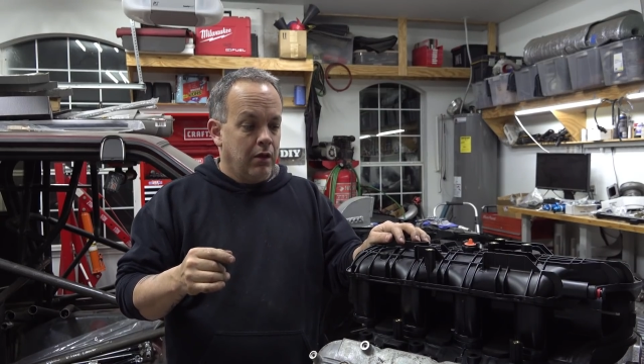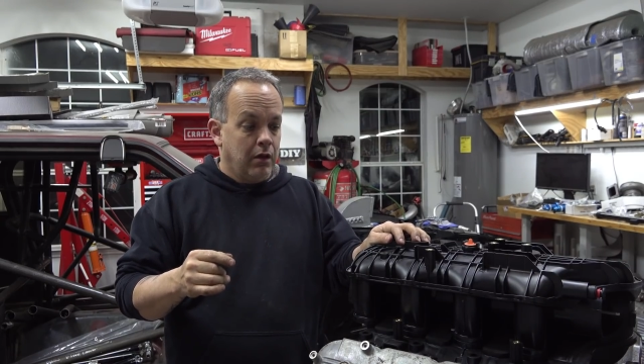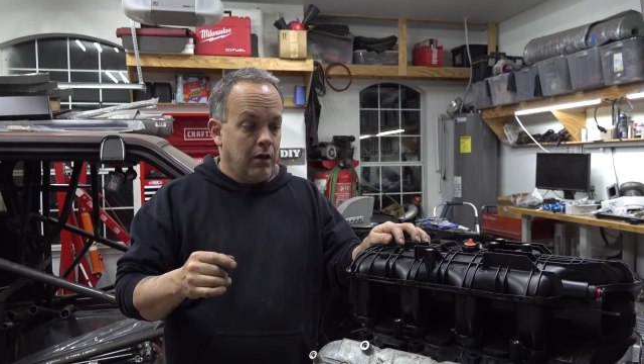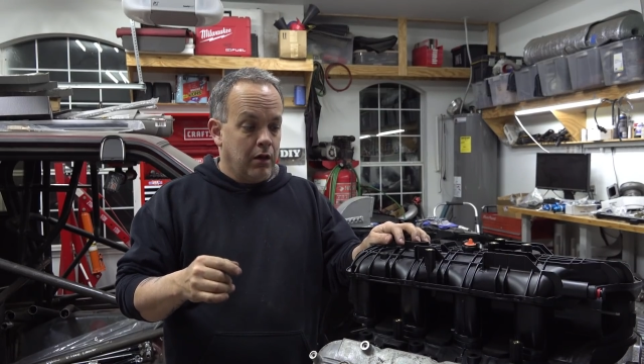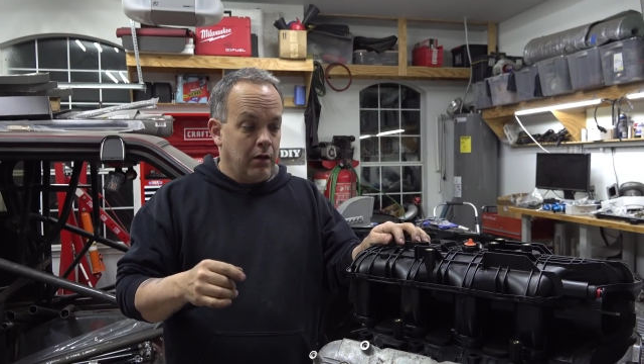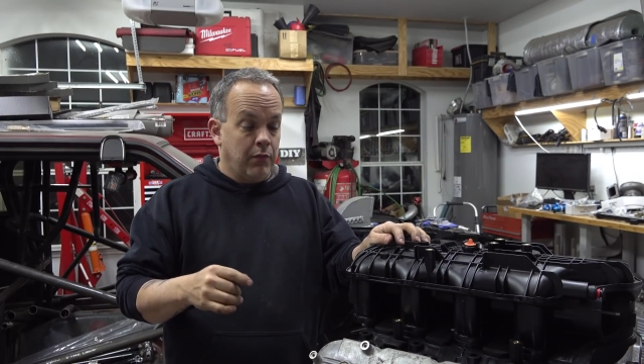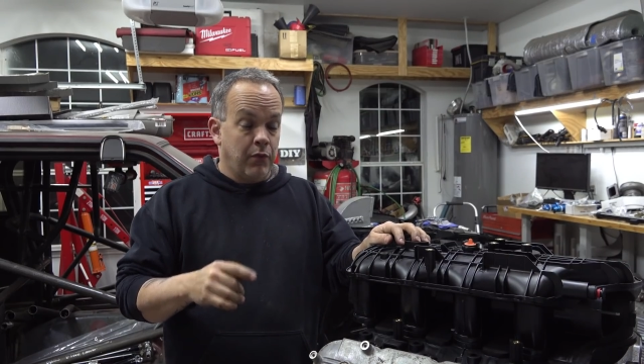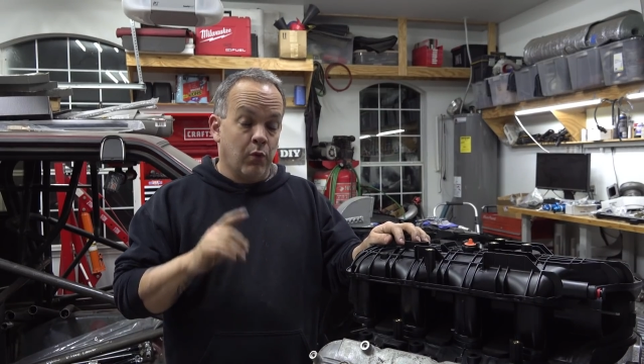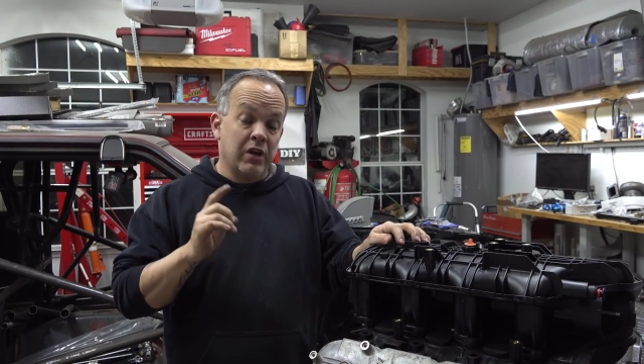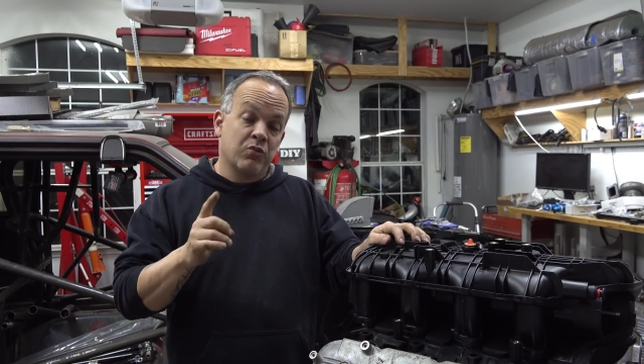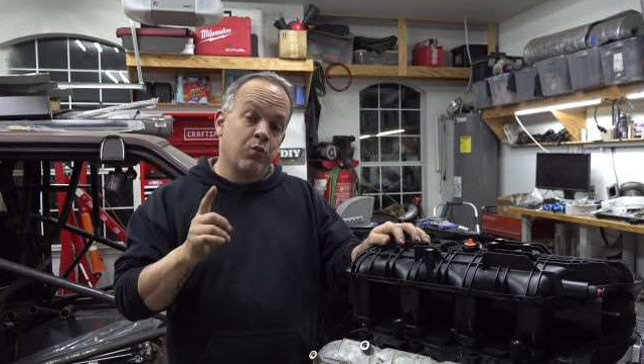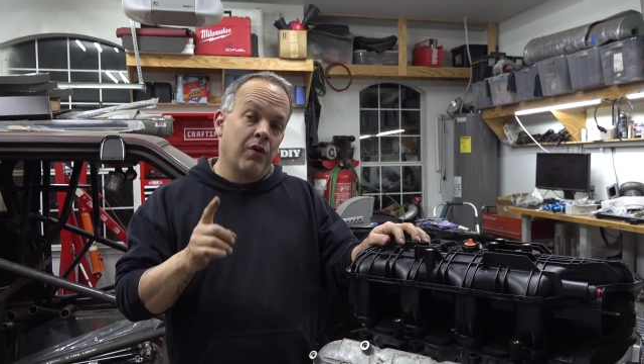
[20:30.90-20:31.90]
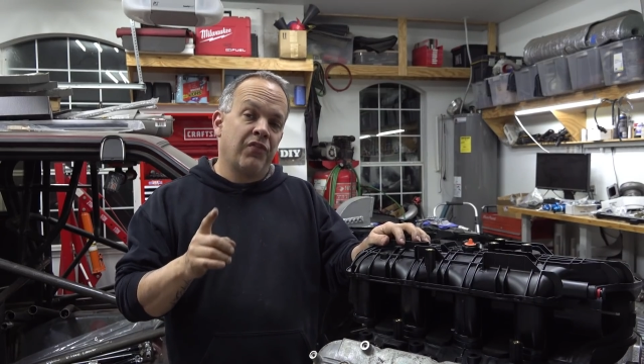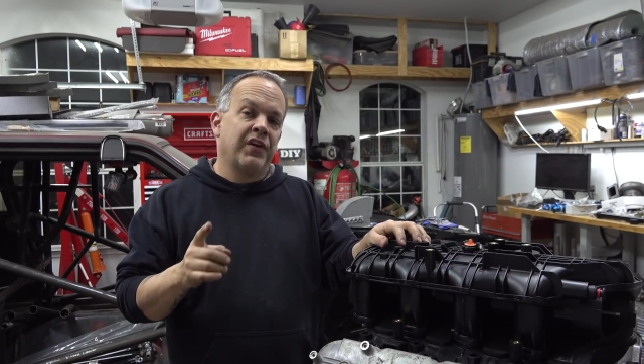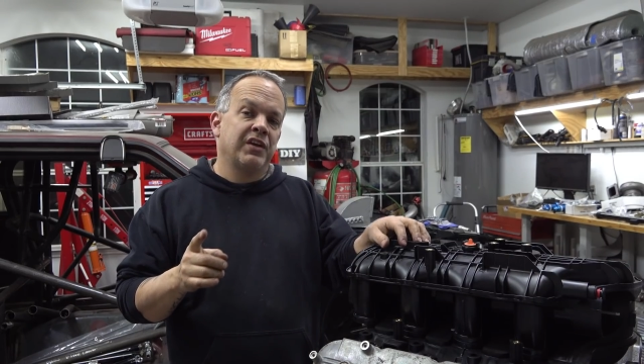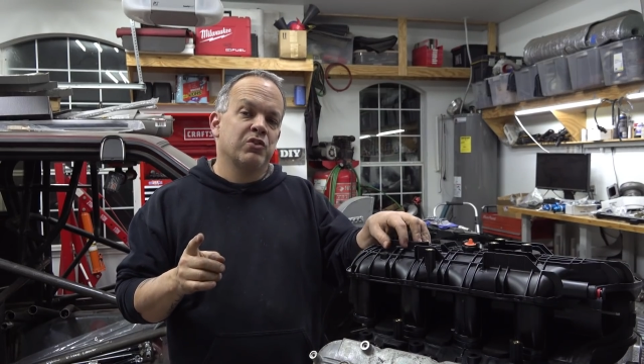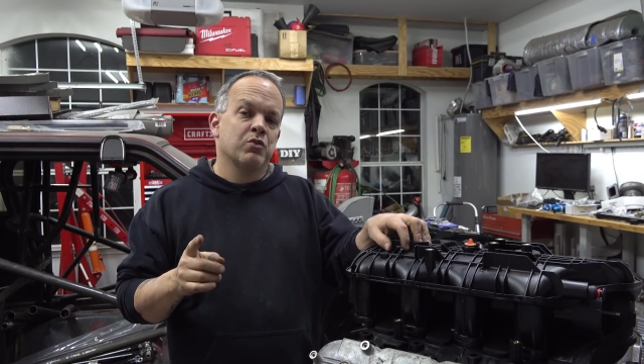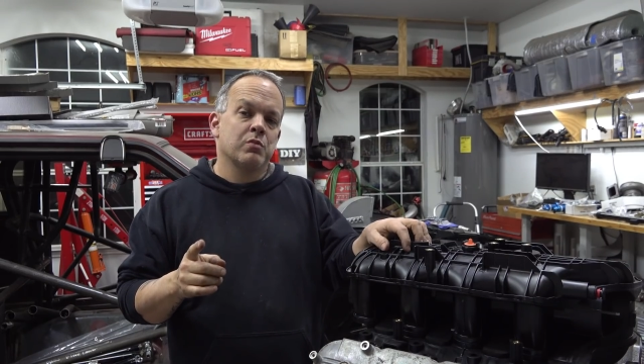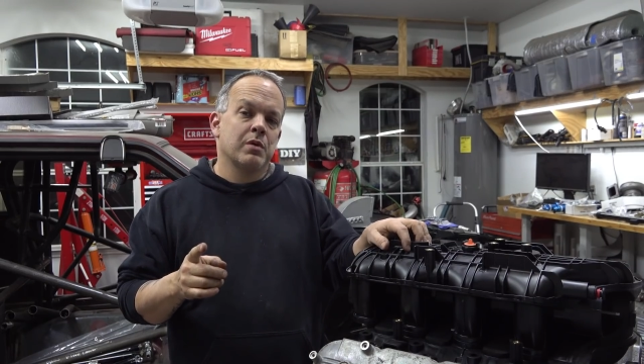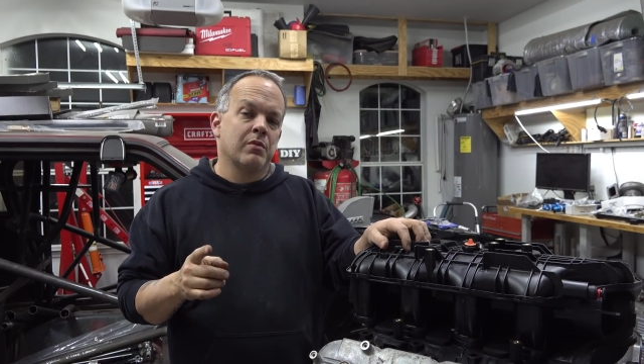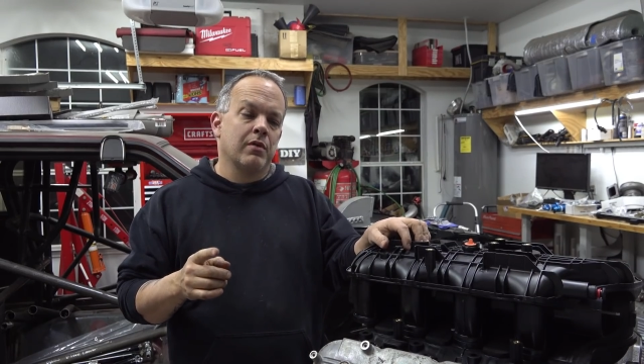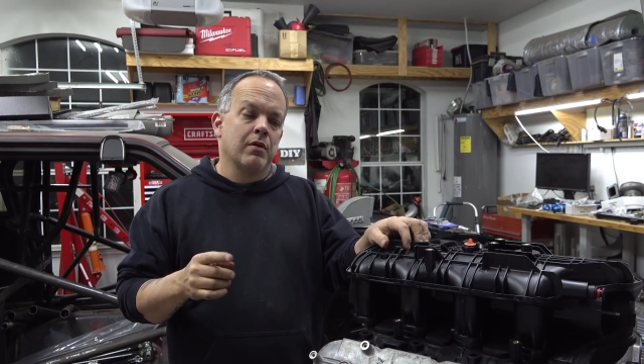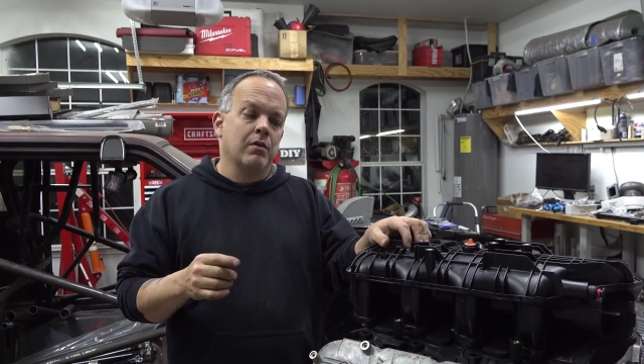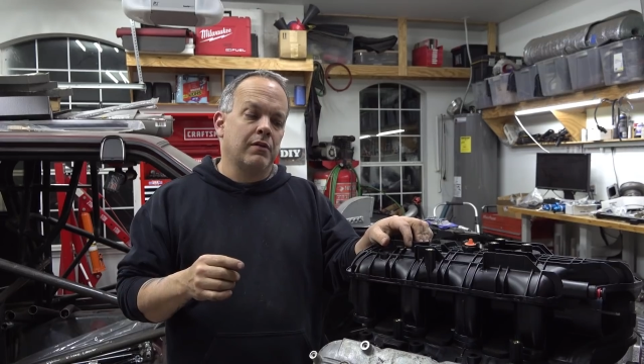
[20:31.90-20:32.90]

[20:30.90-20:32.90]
There is one thing to remember though.